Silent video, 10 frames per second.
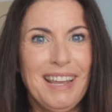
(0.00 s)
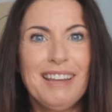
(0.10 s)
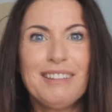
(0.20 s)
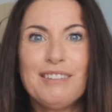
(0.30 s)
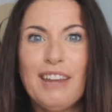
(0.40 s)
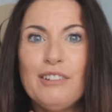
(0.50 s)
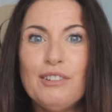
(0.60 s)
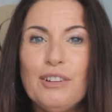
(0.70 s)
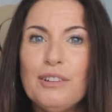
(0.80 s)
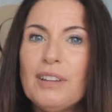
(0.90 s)
Stay
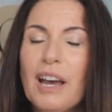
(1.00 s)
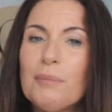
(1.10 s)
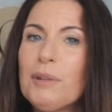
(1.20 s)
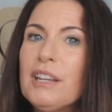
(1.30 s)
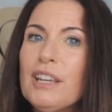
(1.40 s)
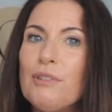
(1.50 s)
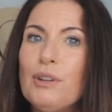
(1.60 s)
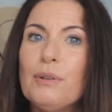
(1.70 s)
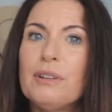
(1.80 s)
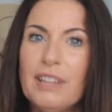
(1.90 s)
tuned. I'm going to give
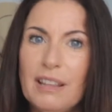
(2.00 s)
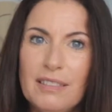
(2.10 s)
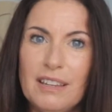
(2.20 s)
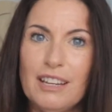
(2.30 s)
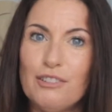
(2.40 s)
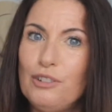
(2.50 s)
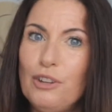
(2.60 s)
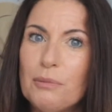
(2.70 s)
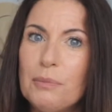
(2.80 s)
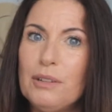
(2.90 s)
you 10 things you
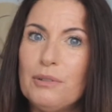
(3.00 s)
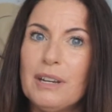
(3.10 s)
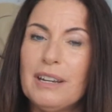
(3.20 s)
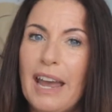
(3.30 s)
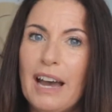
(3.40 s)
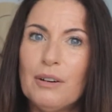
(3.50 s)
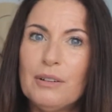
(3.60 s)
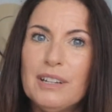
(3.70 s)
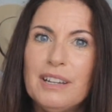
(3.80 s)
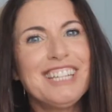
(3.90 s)
can be doing now
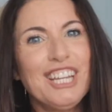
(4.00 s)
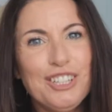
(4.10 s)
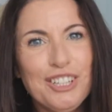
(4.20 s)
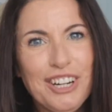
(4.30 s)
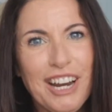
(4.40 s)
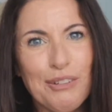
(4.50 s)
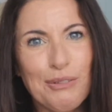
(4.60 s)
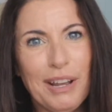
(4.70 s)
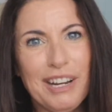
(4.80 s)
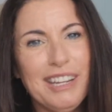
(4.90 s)
to get your
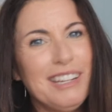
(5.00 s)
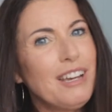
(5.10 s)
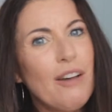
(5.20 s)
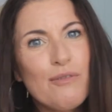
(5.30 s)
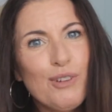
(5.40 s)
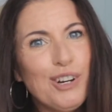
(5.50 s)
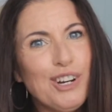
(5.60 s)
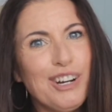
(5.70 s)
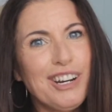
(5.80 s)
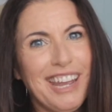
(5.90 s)
house ready for
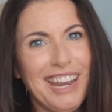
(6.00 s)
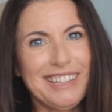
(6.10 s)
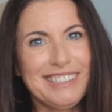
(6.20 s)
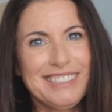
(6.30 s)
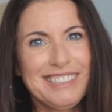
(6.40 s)
a hurricane.